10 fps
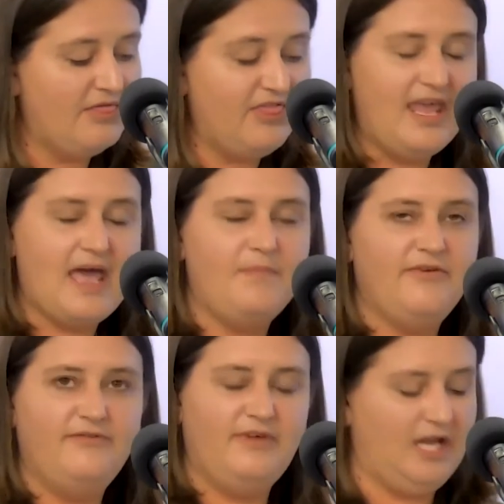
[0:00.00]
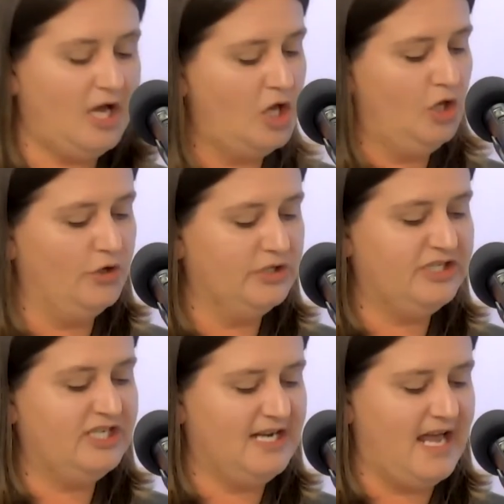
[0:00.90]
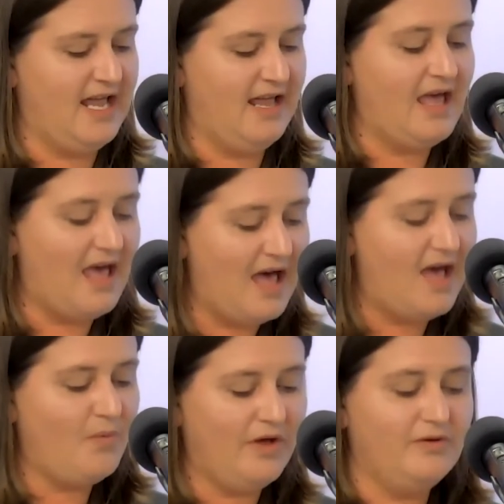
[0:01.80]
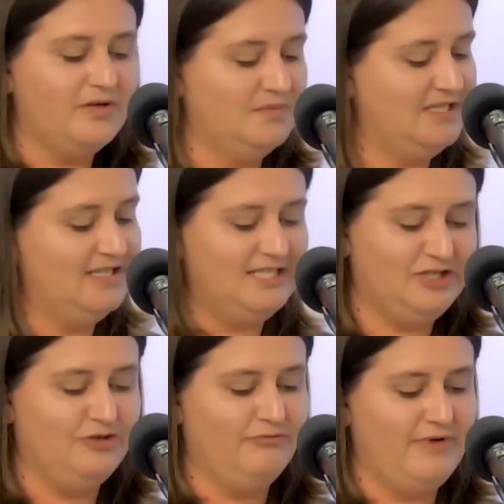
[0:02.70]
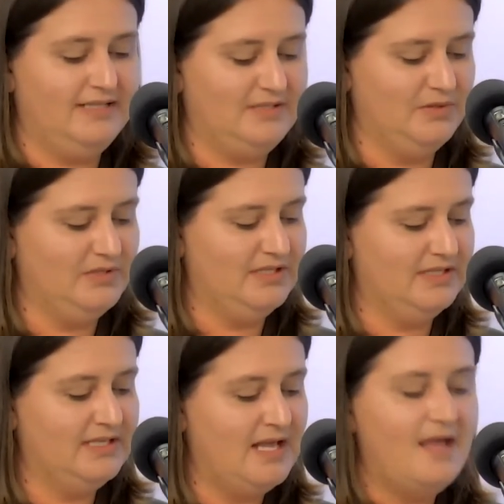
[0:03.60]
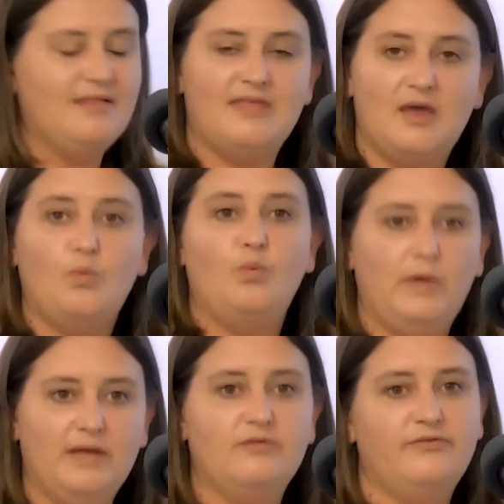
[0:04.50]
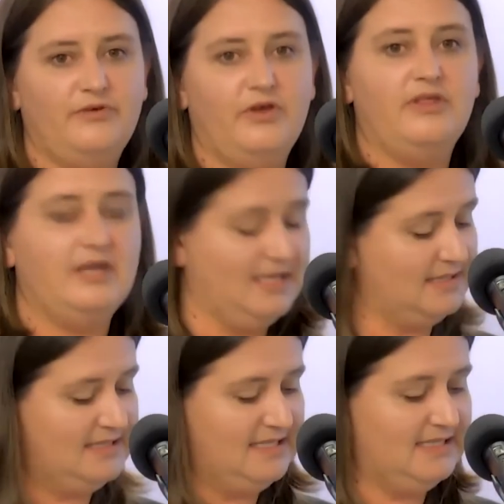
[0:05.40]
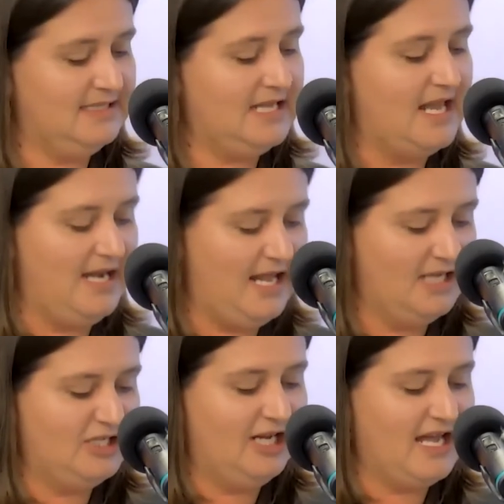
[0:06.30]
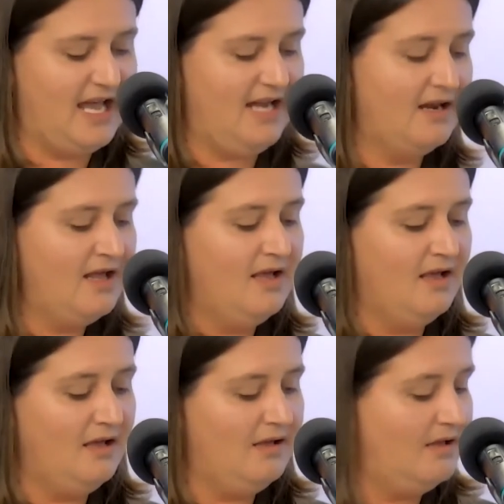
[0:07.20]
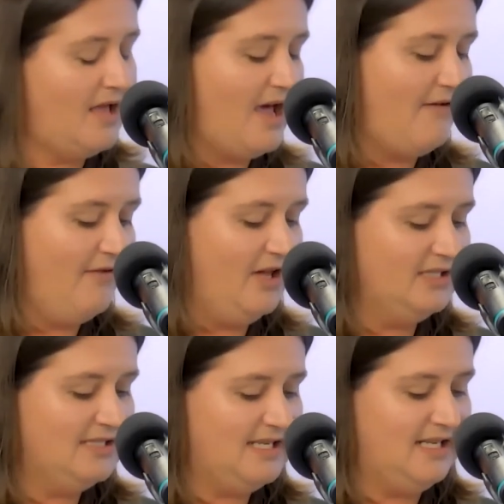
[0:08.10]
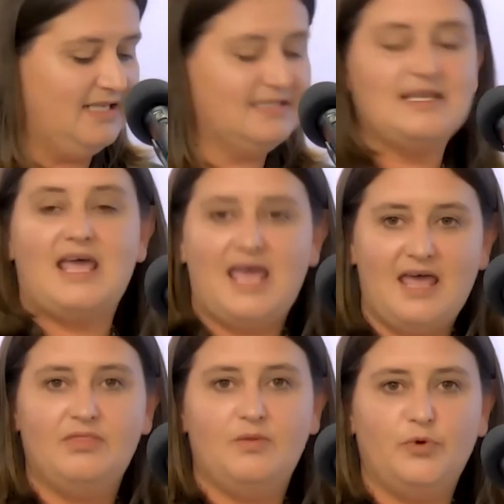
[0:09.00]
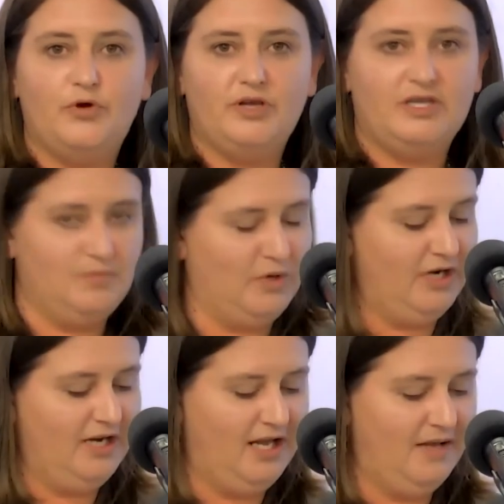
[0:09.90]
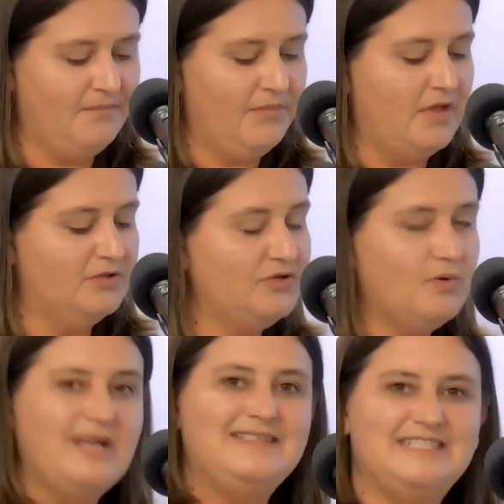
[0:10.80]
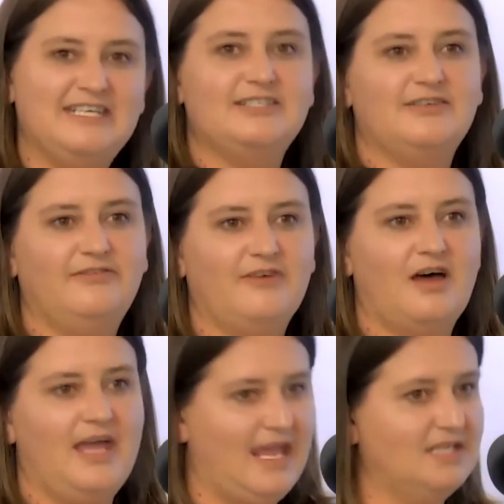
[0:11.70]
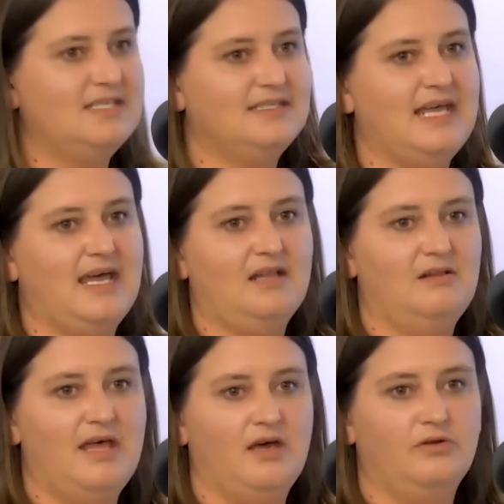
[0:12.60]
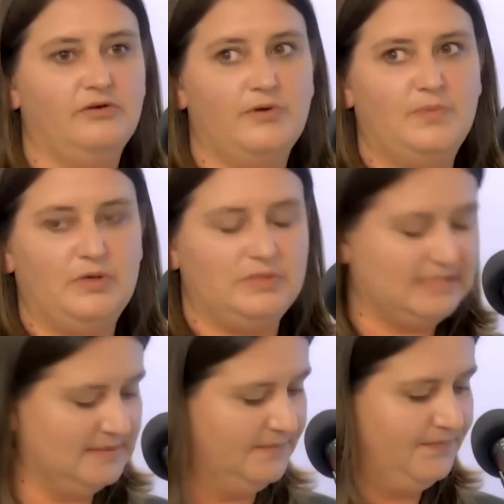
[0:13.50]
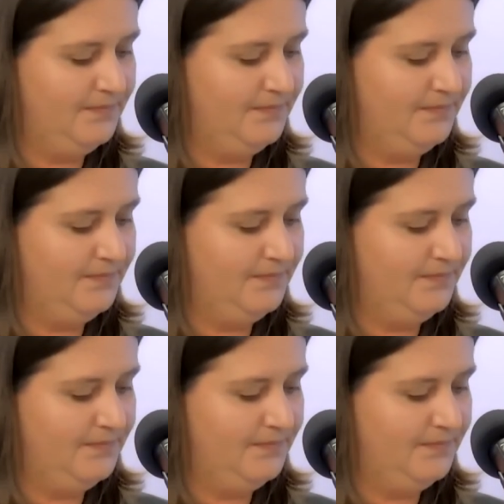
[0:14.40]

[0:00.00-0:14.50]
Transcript: The app and video launched today are welcomed additional resources that will further assist and educate our volunteers and the broader community to identify and to tackle elder abuse.